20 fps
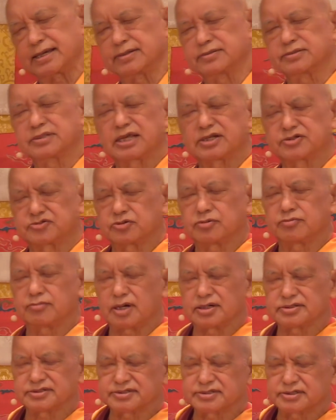there are two
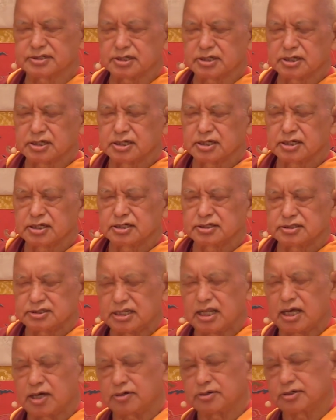monks
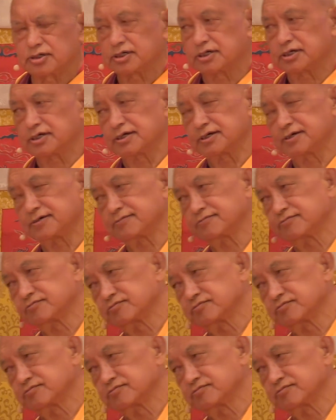now,